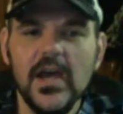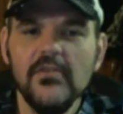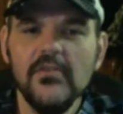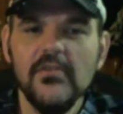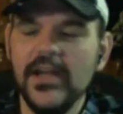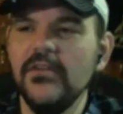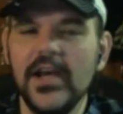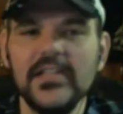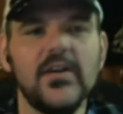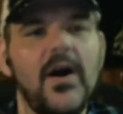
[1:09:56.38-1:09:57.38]
all
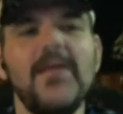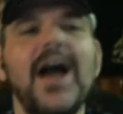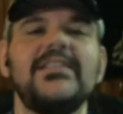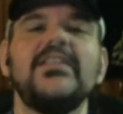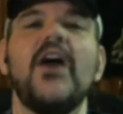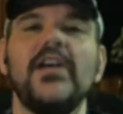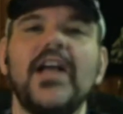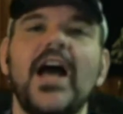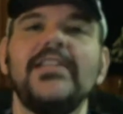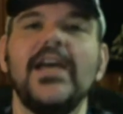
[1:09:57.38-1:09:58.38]
right. So I'm not sorry,
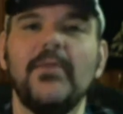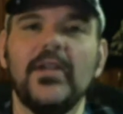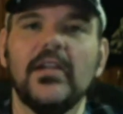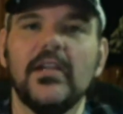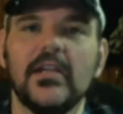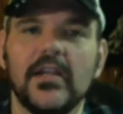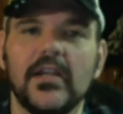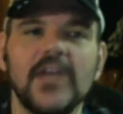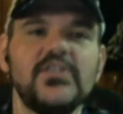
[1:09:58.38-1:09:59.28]
God damn it. I should